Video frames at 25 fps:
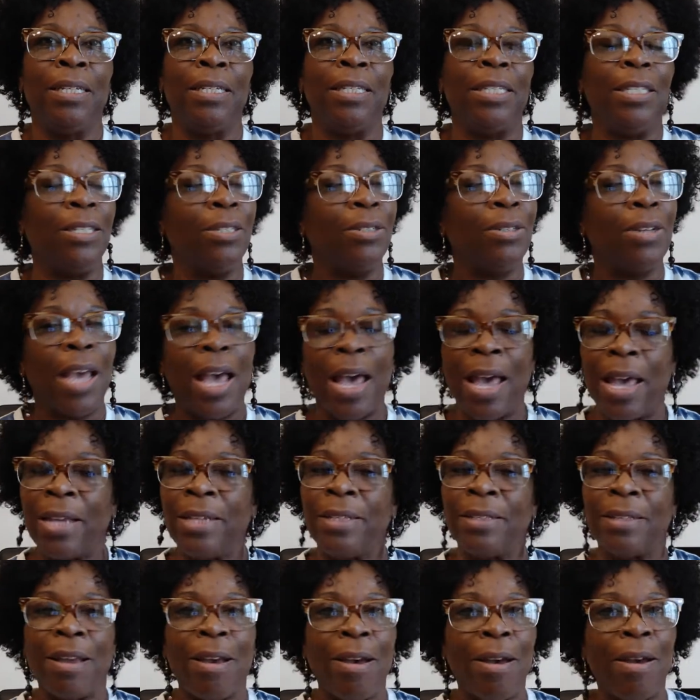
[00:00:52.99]
You
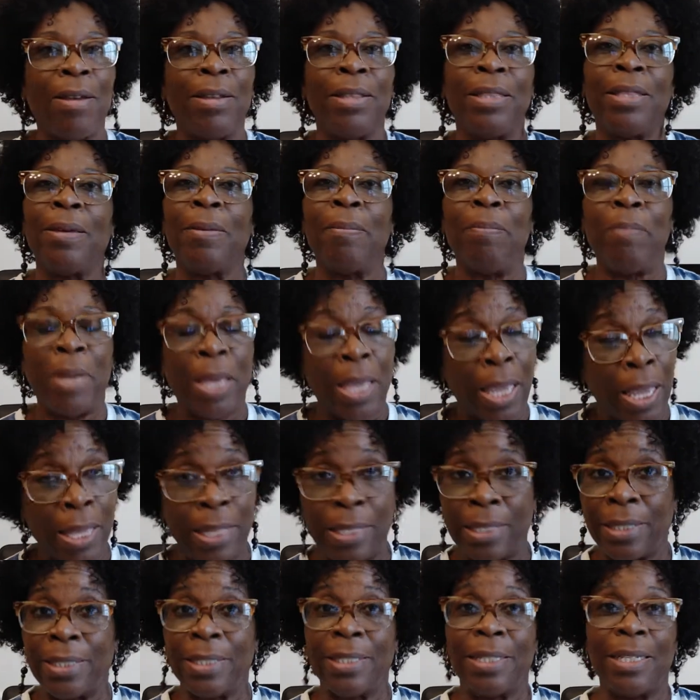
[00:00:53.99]
guys are the
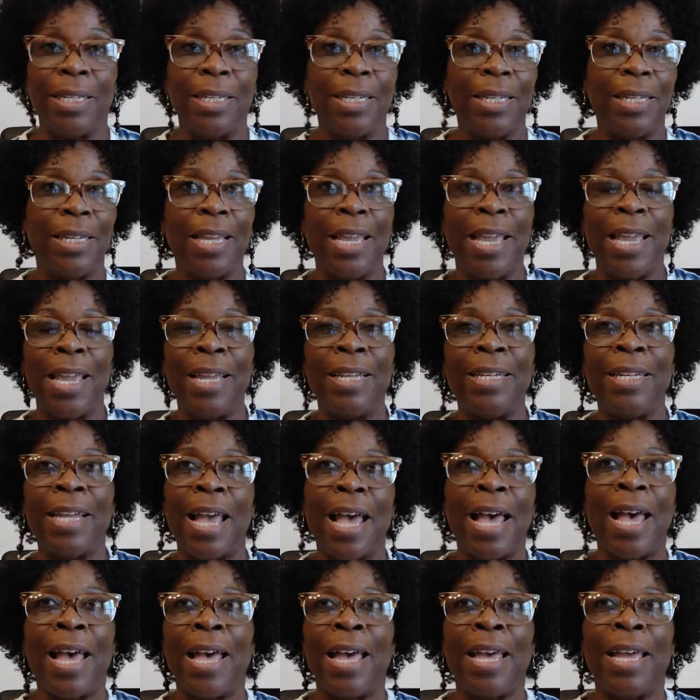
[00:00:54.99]
best,
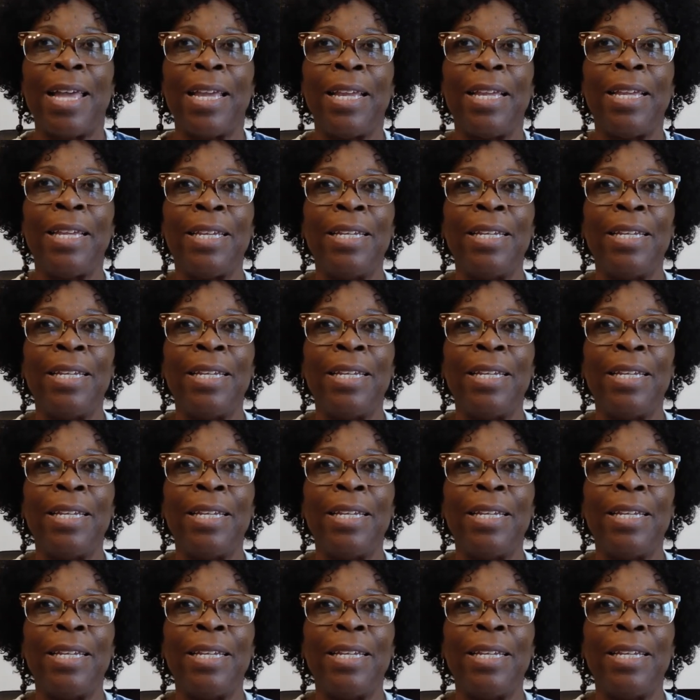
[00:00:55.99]
and I